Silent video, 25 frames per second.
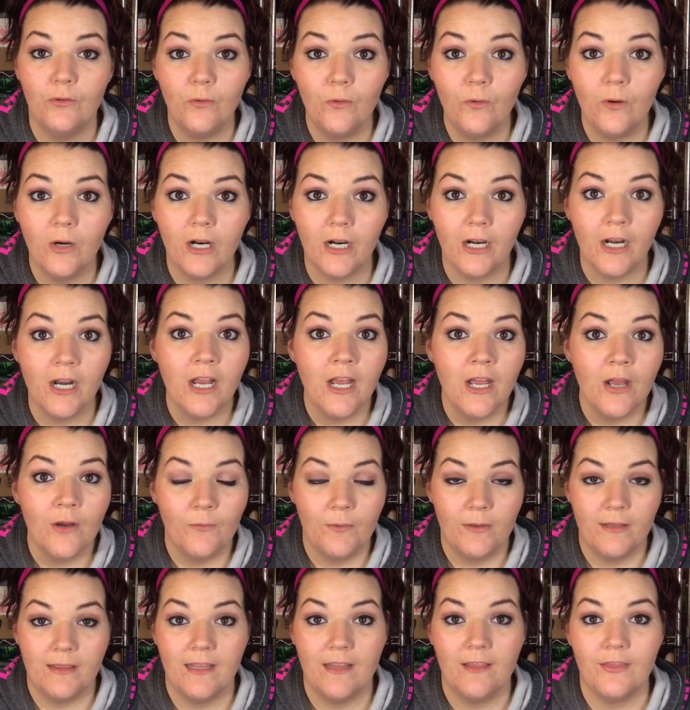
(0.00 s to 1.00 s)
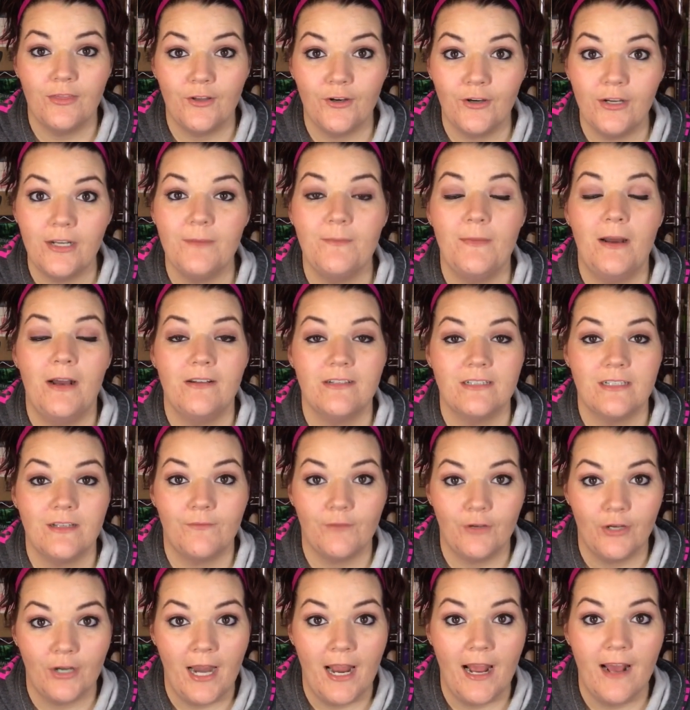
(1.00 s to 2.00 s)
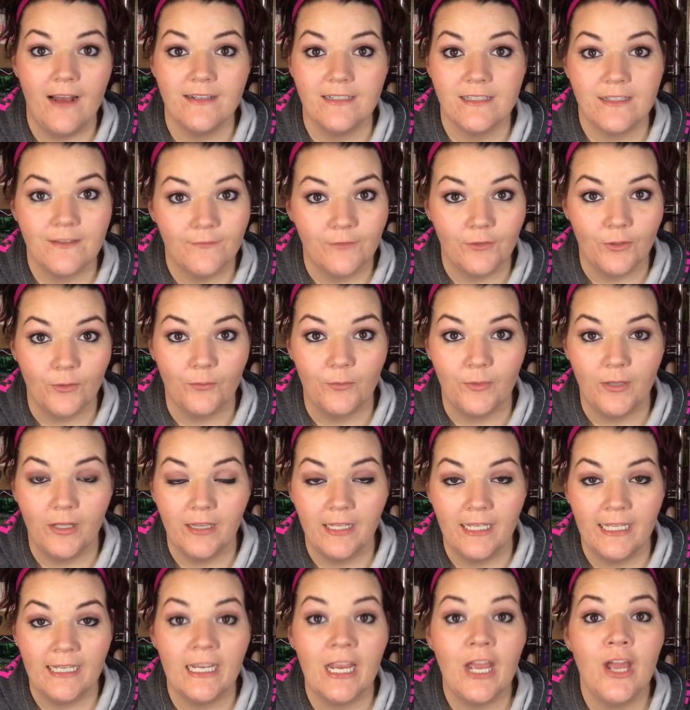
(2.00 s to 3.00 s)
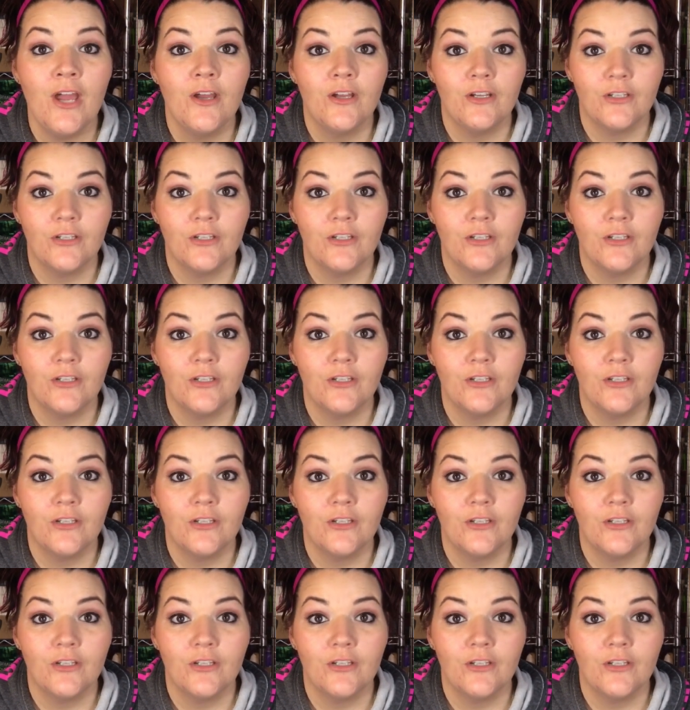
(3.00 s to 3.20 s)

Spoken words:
Or within 30 miles of your house if you're willing,